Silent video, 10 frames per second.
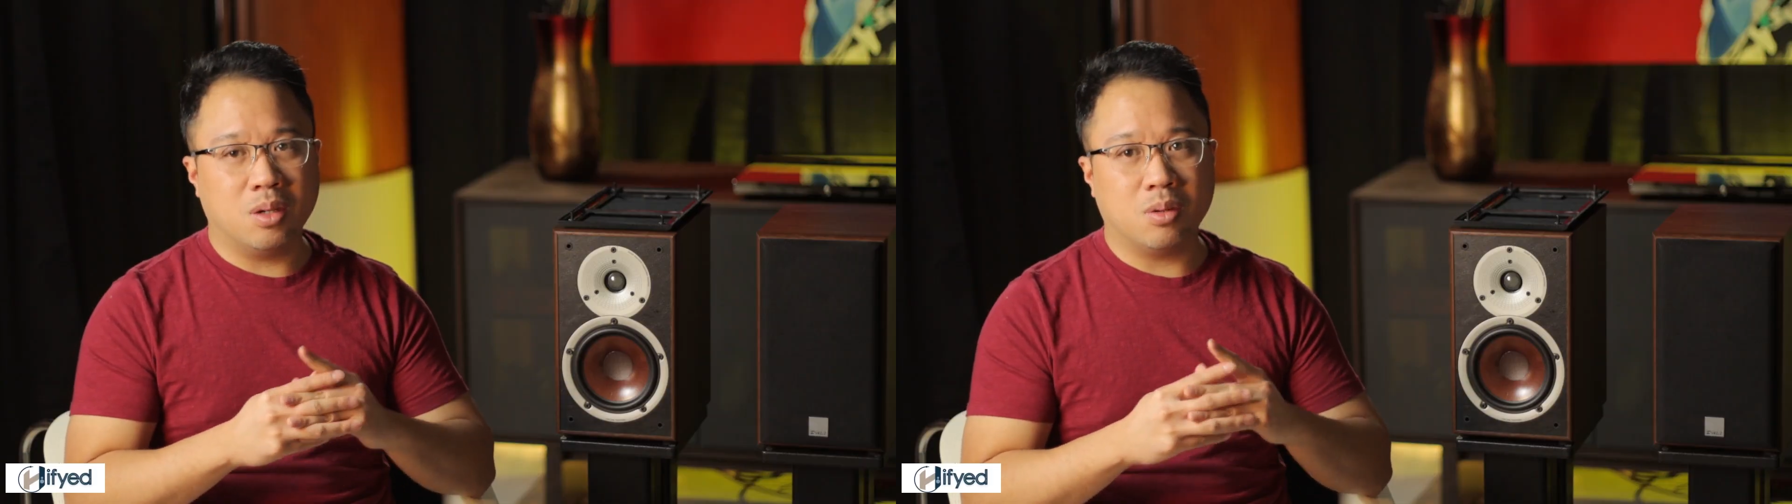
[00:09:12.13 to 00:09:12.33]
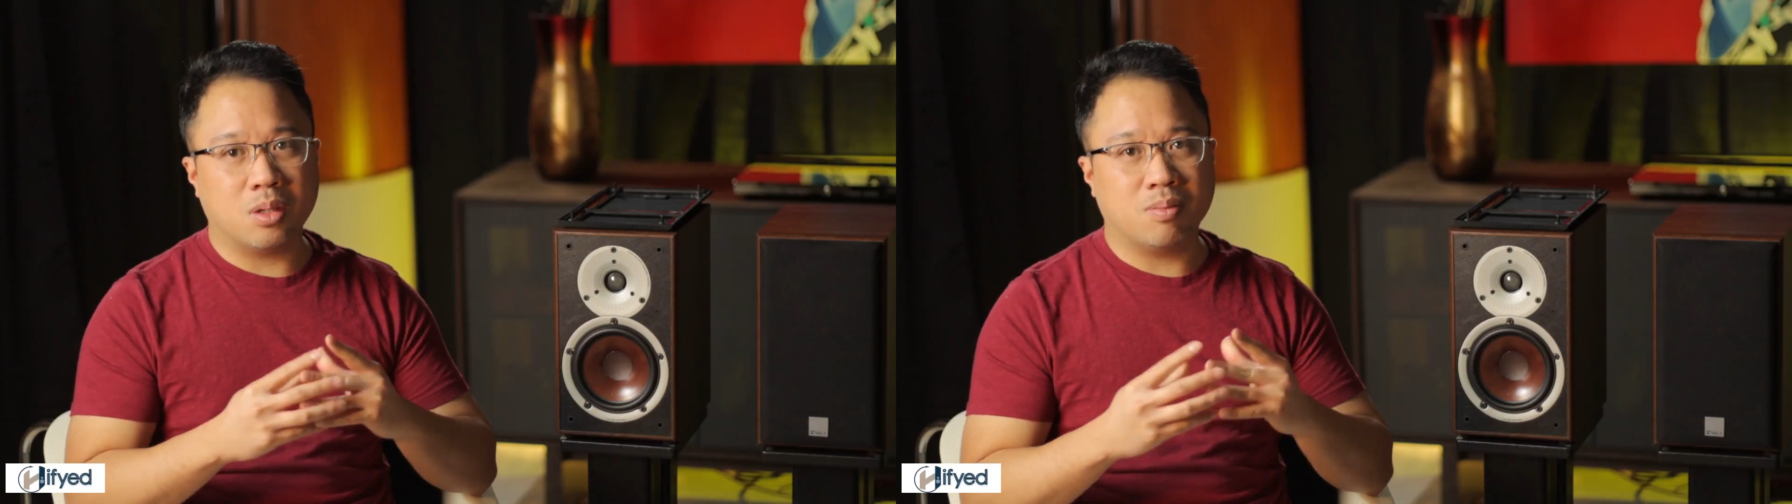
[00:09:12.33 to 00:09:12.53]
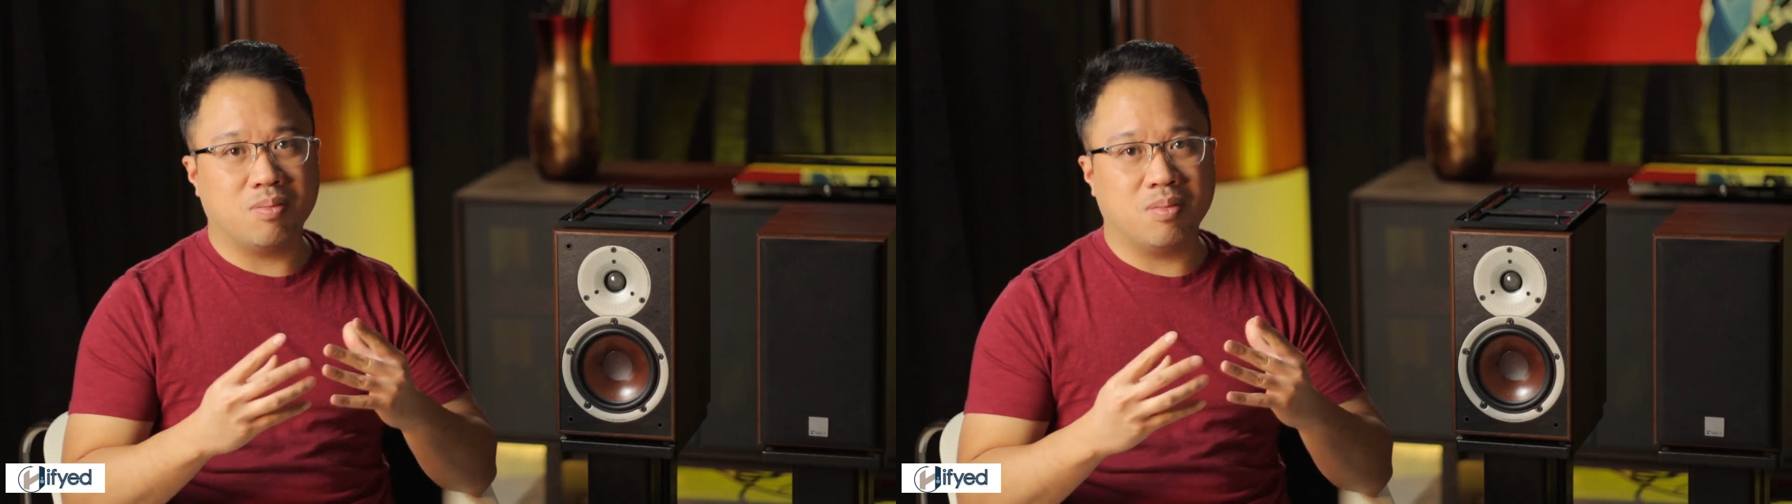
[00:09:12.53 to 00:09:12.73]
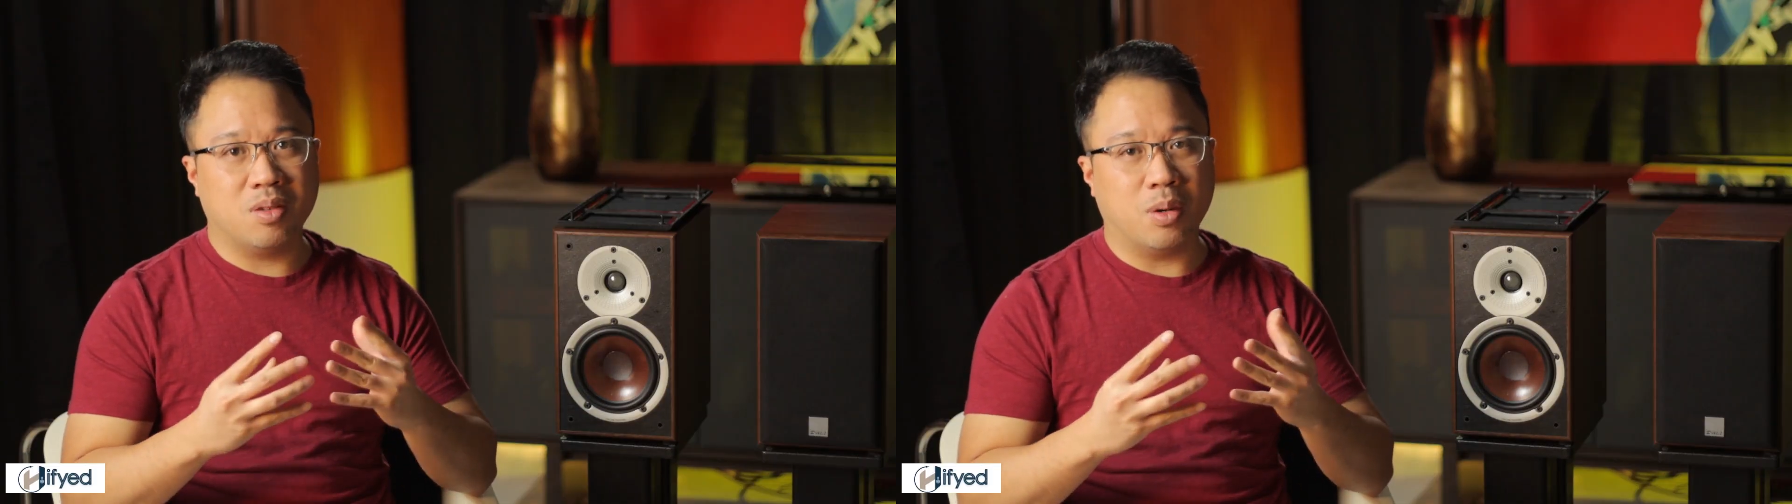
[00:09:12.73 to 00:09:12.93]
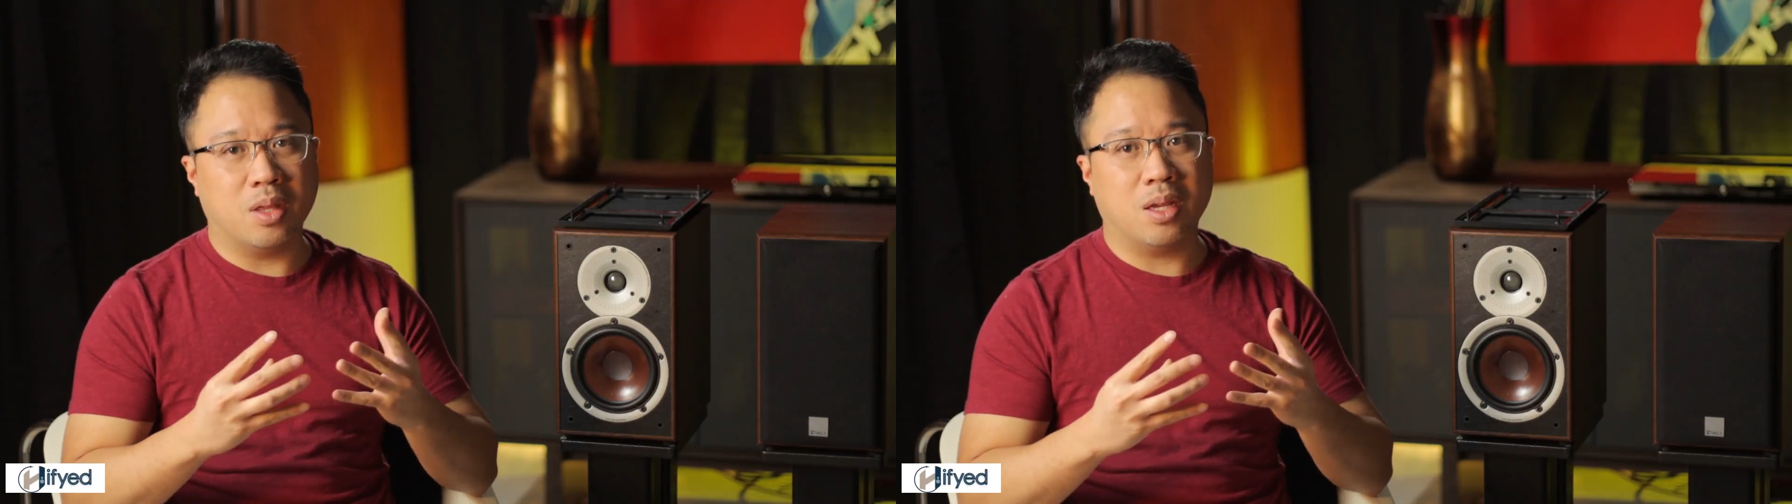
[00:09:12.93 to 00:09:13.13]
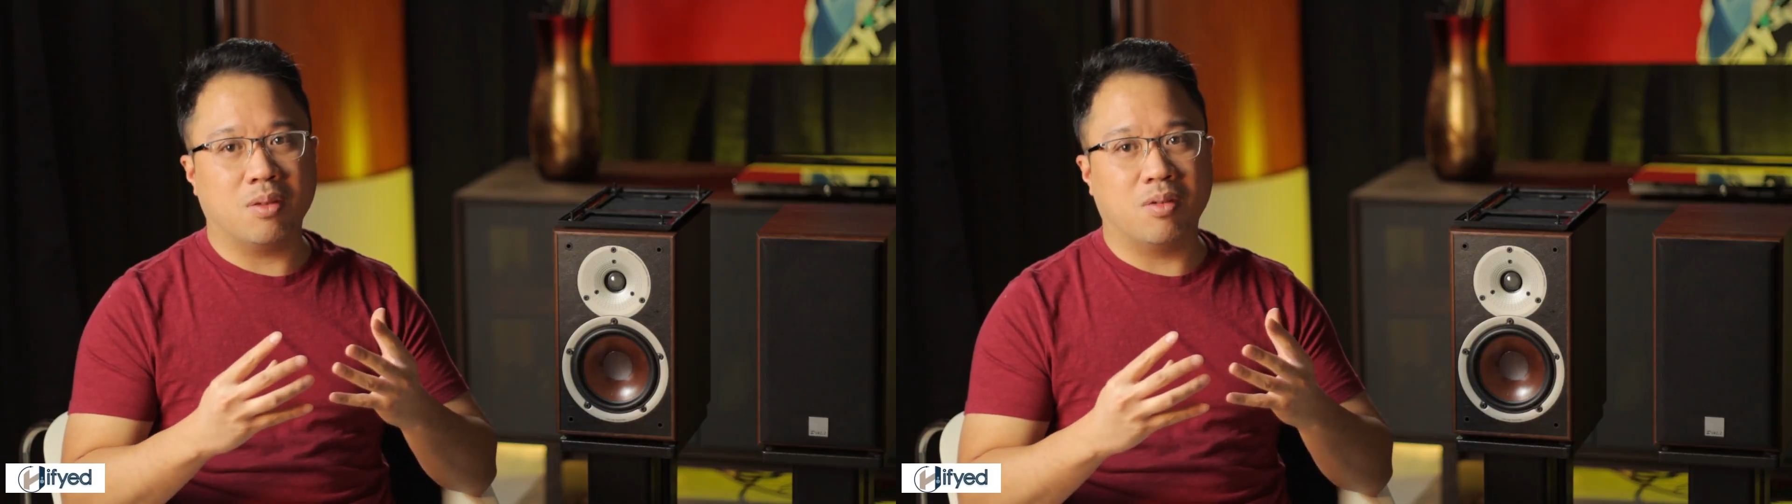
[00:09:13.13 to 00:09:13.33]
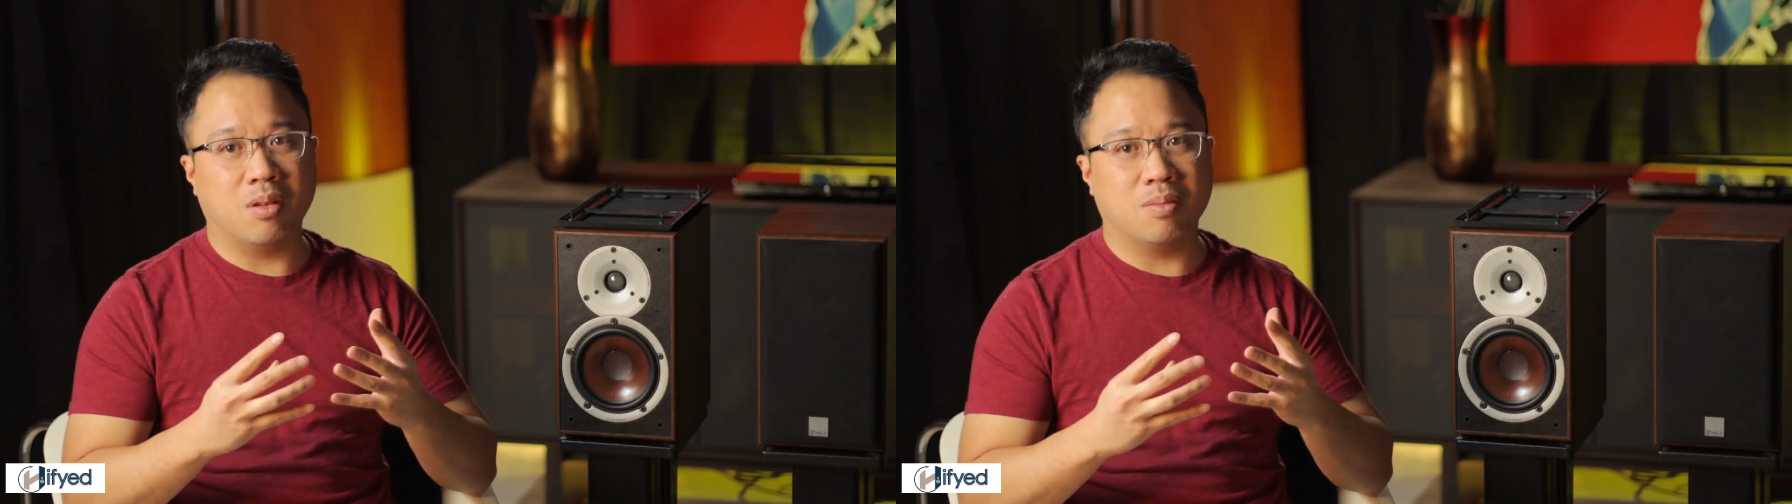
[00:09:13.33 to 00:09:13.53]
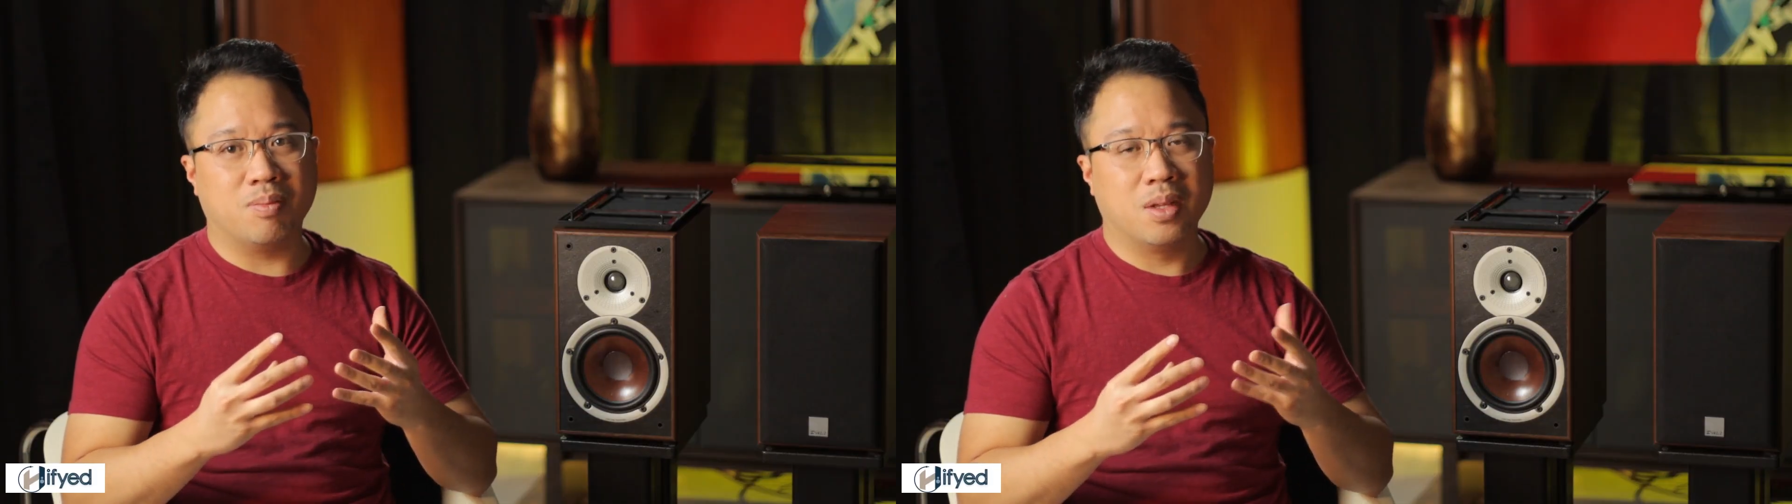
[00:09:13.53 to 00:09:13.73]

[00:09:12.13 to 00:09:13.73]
So when I think of, well,